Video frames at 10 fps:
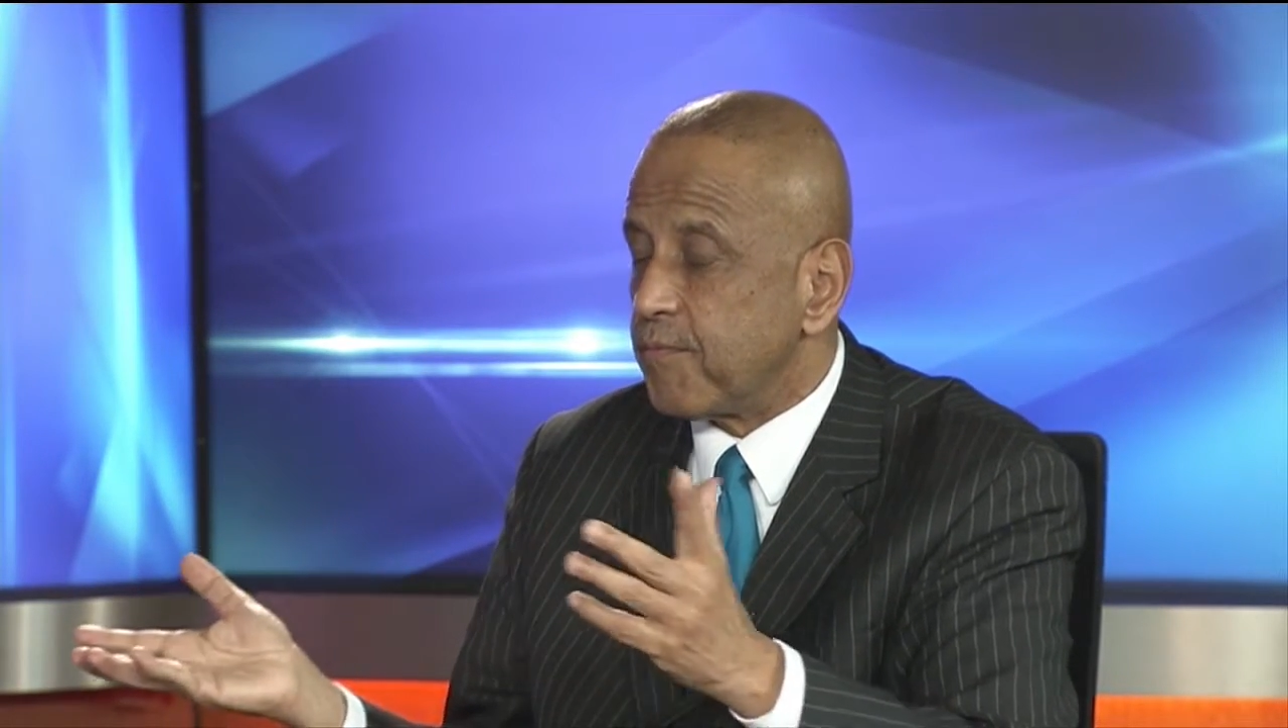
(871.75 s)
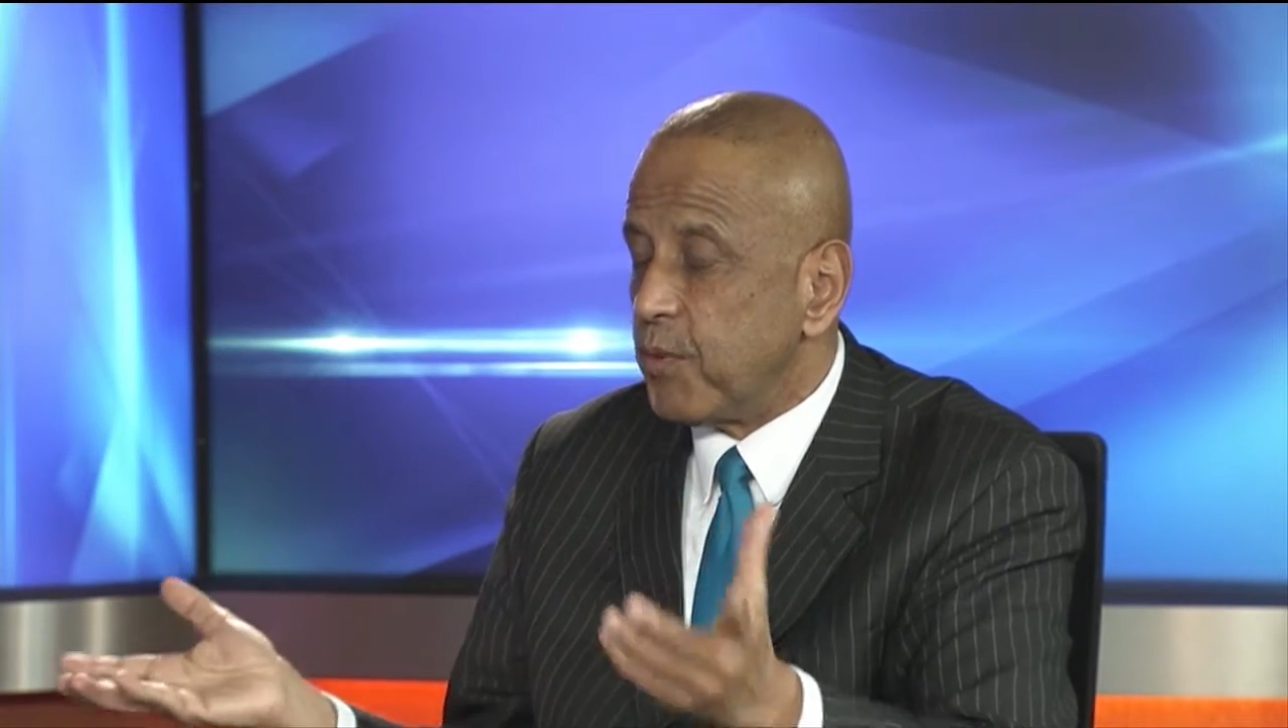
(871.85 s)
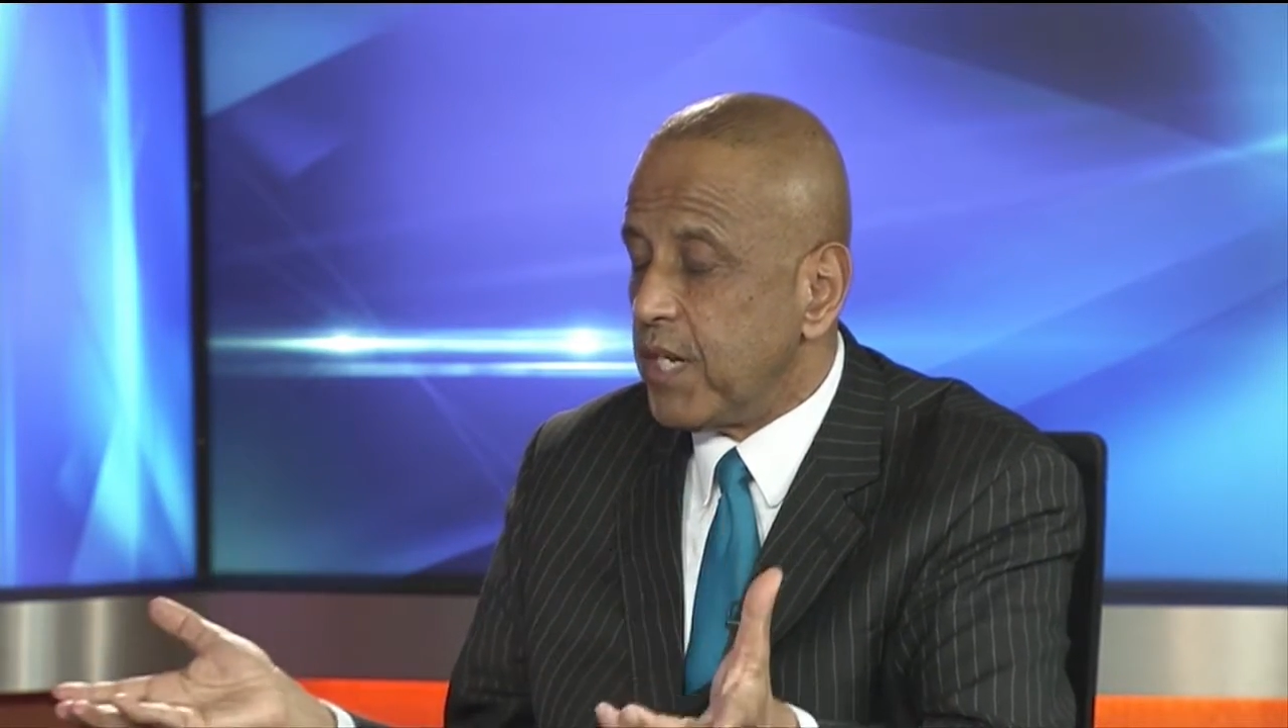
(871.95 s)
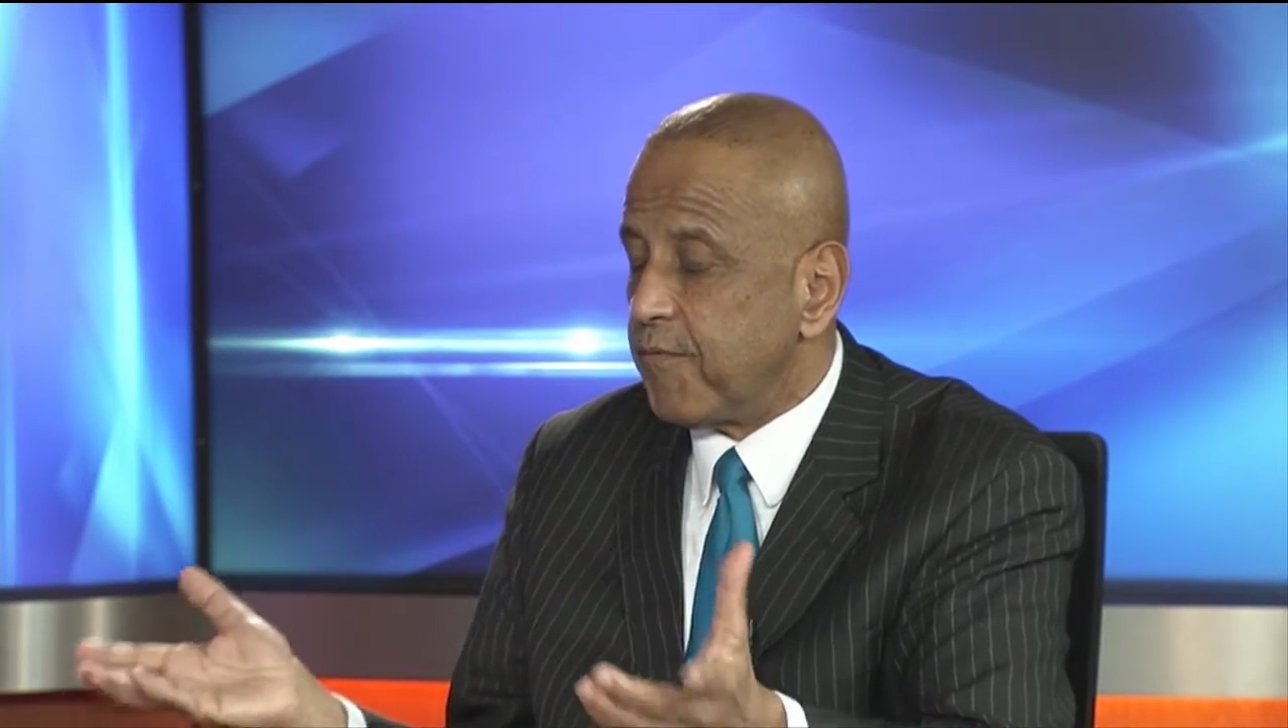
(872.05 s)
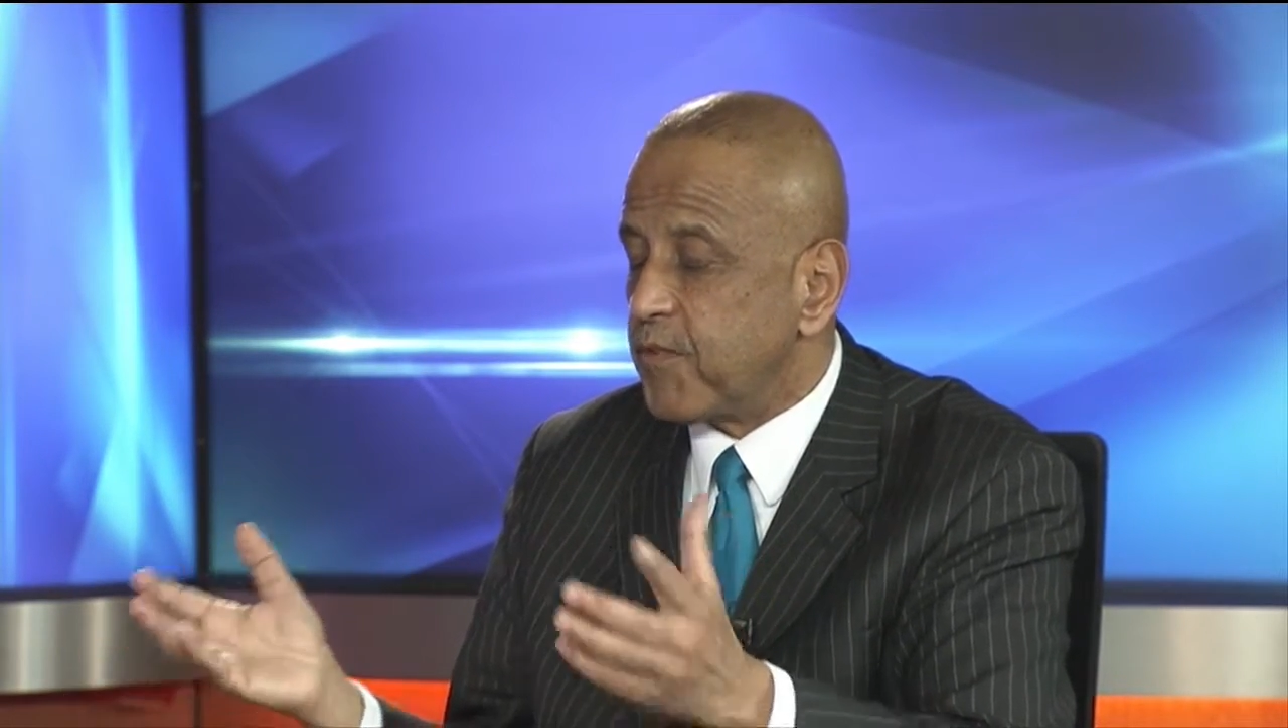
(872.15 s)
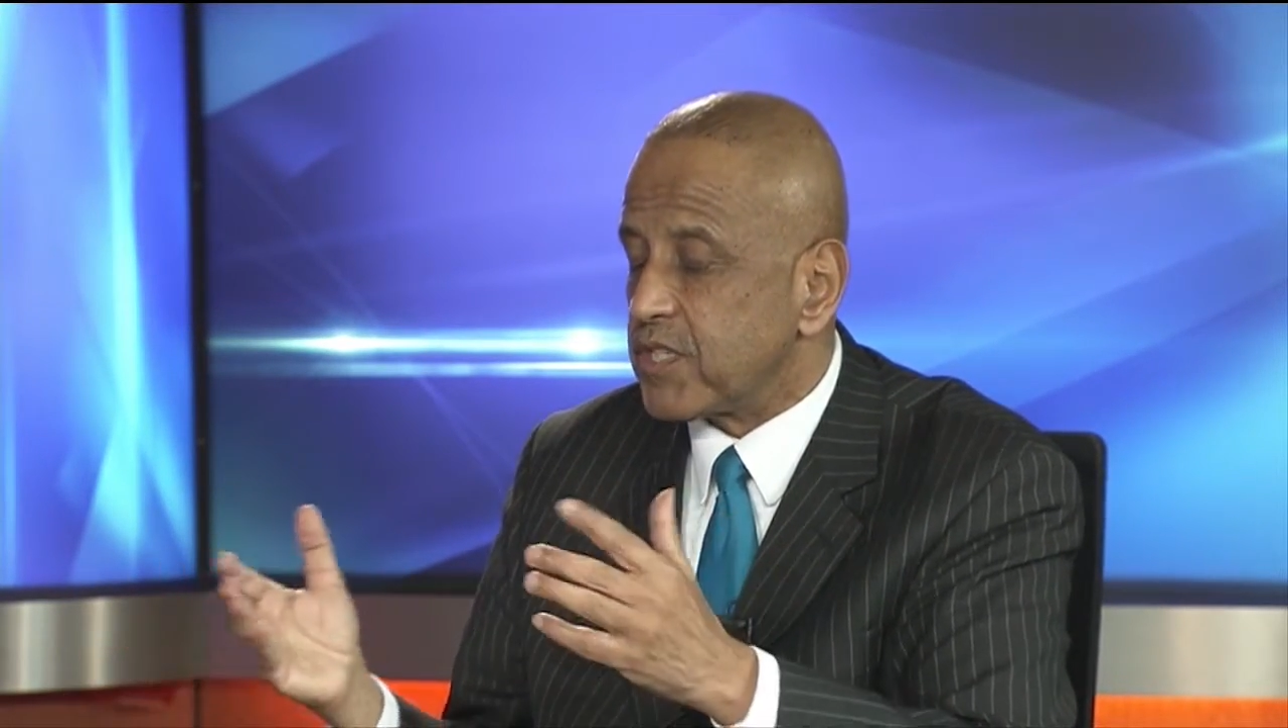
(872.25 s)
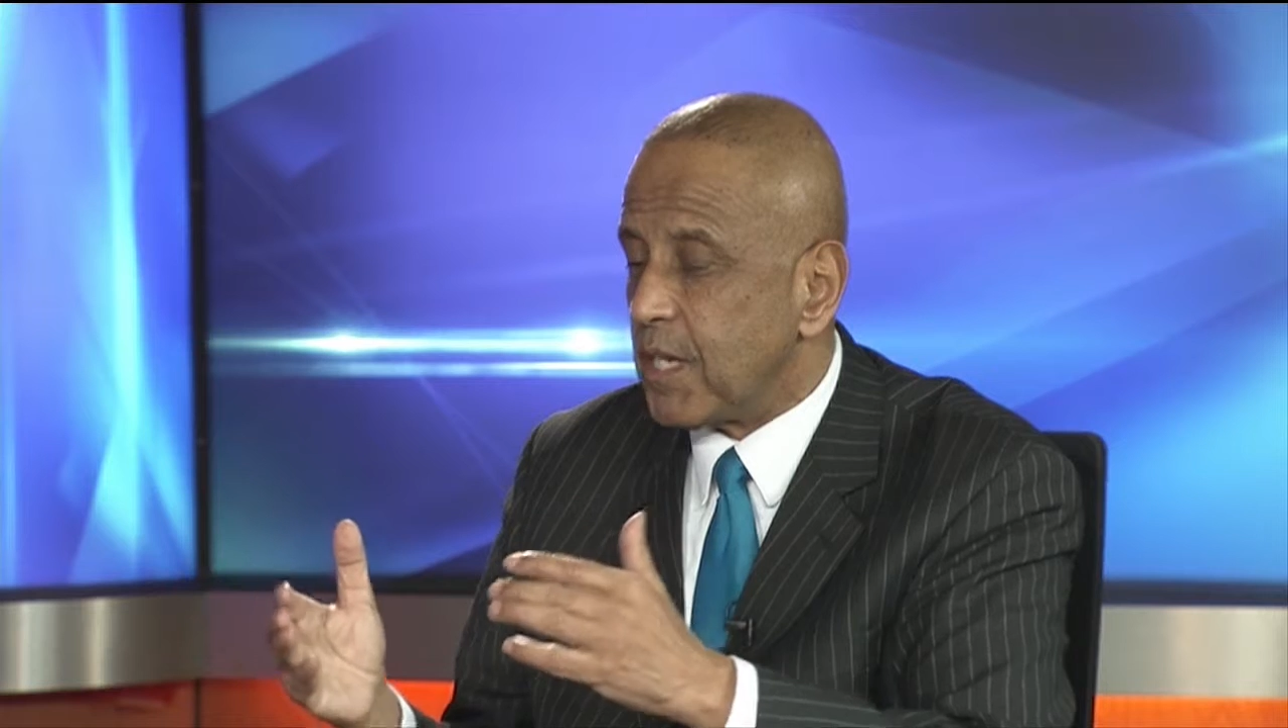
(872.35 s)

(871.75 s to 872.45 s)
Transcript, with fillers: we need for